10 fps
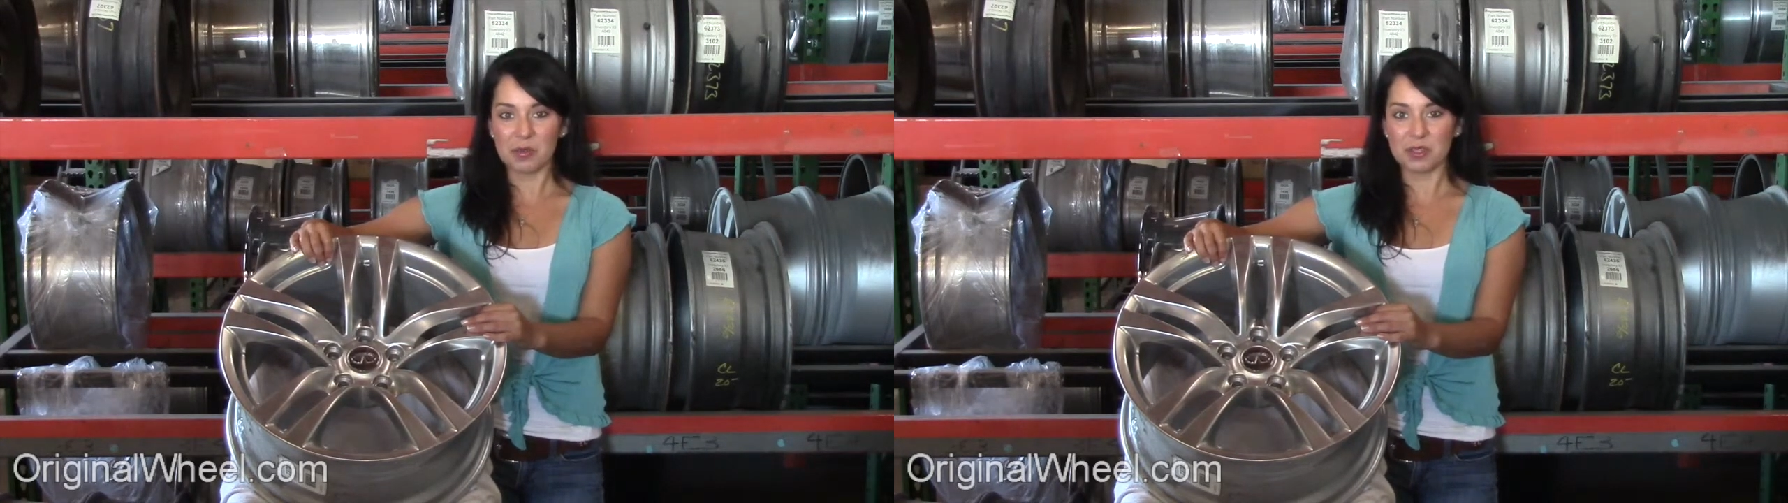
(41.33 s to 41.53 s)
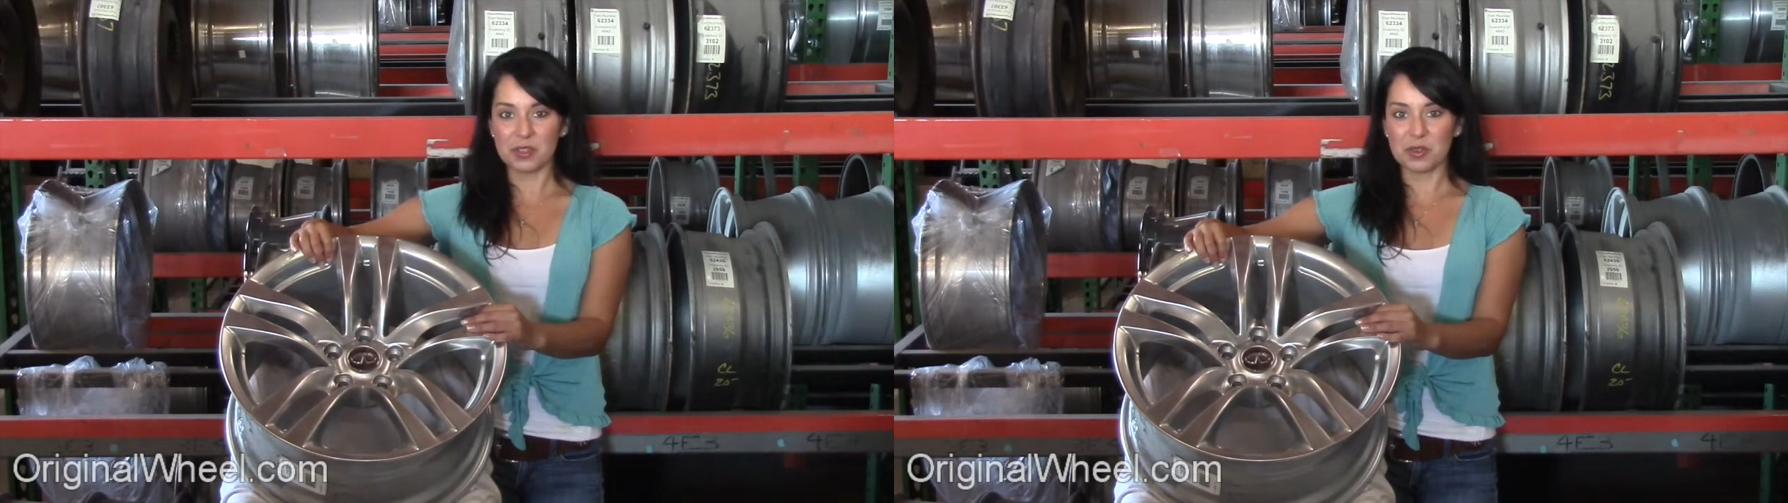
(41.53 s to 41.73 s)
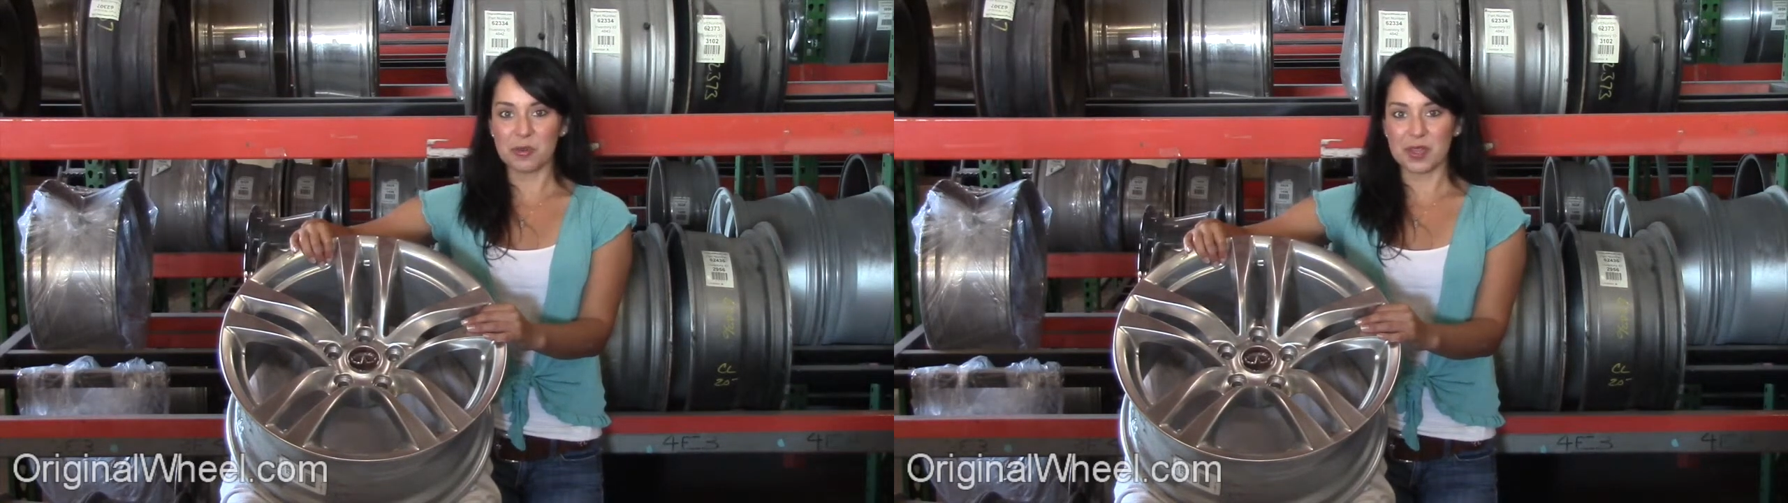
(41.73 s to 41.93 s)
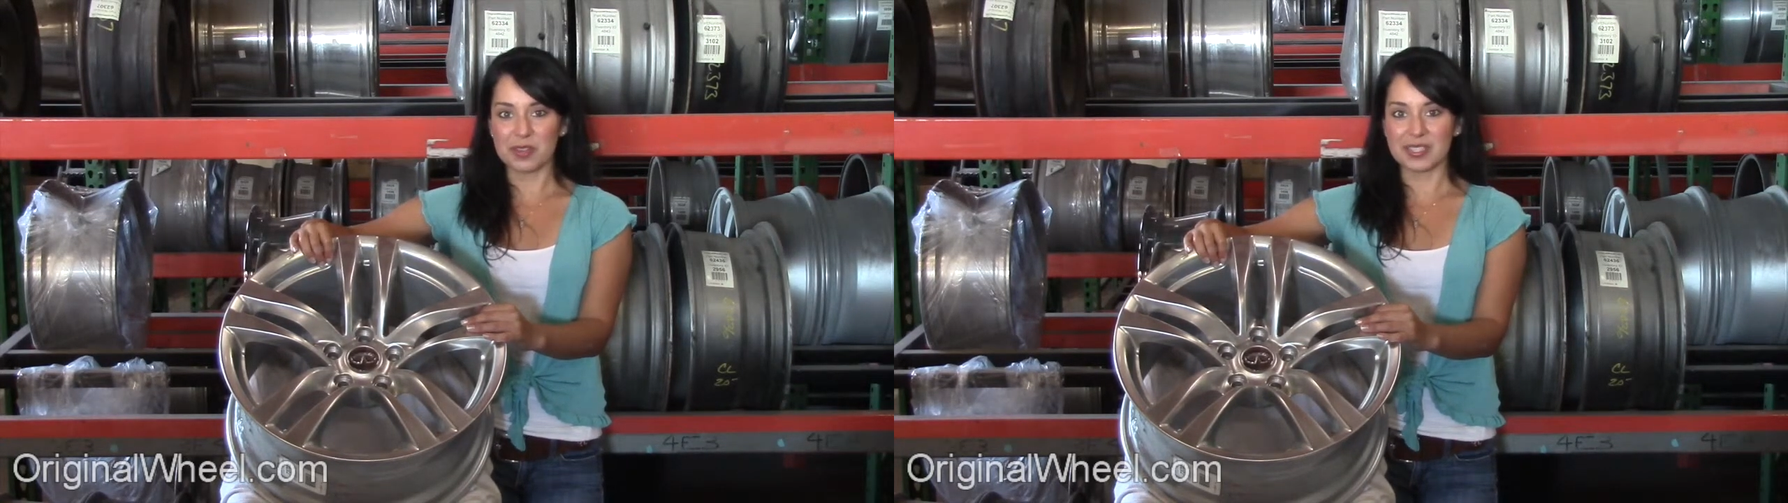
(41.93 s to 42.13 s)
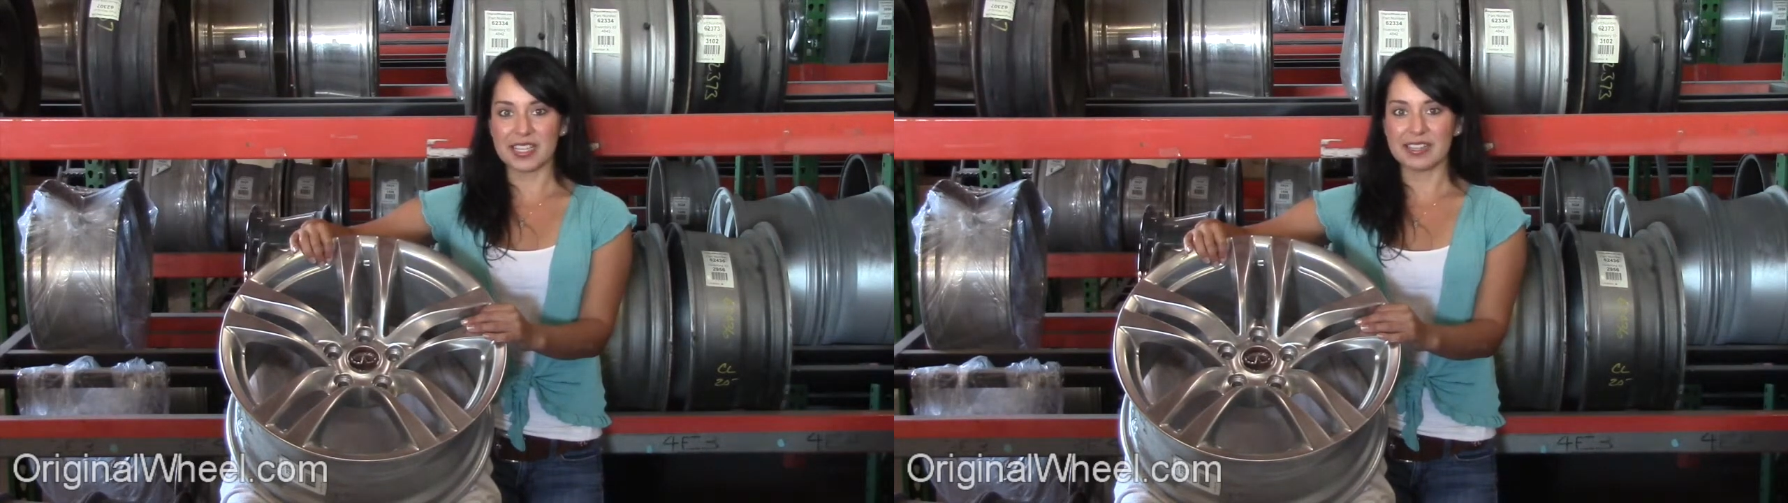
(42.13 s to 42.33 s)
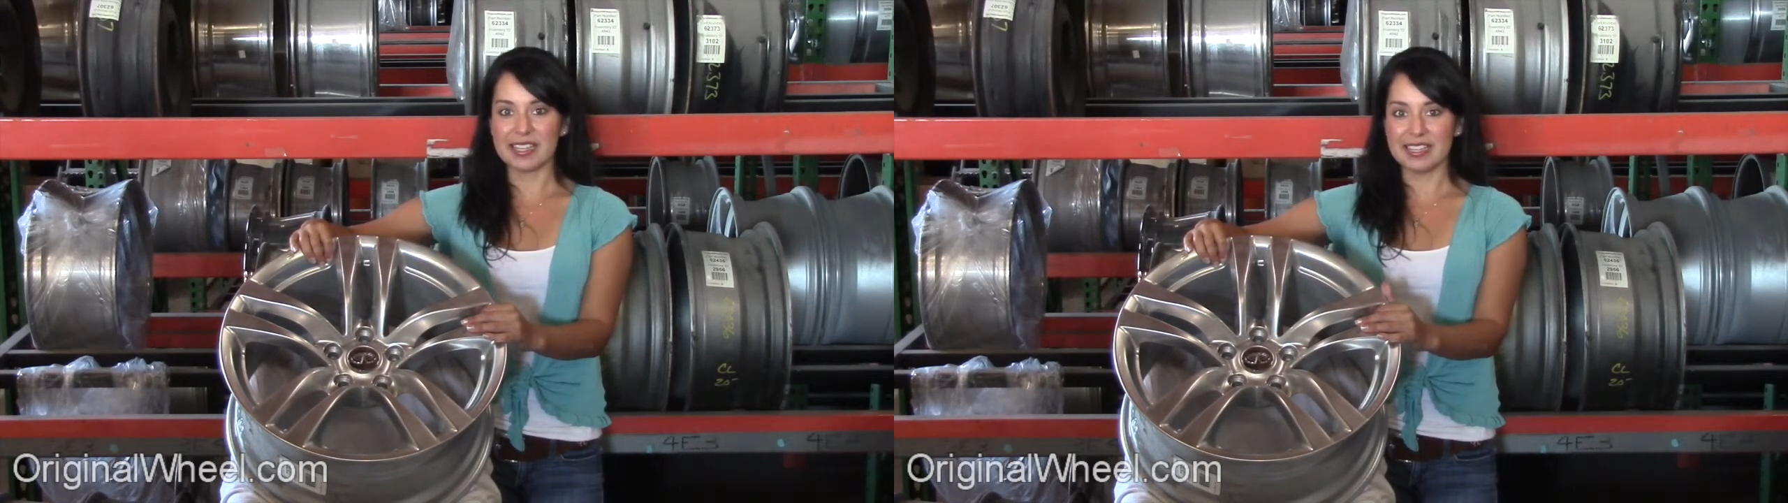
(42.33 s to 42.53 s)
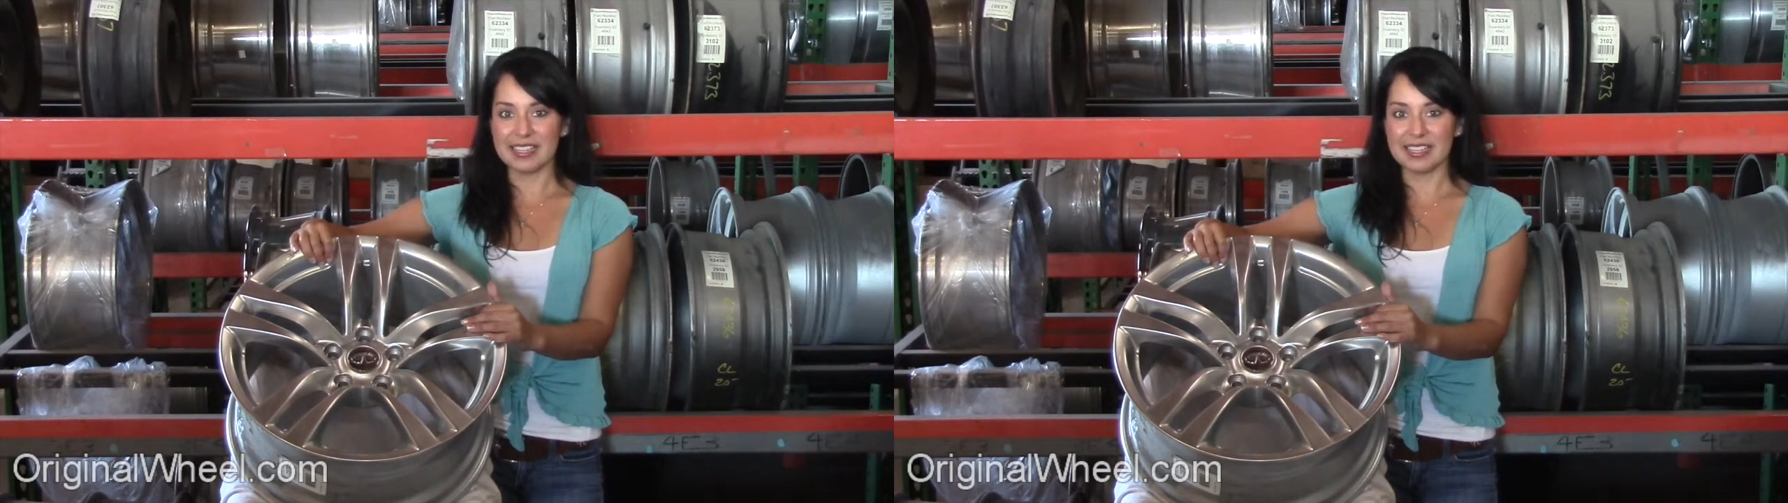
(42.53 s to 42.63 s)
original wheels that they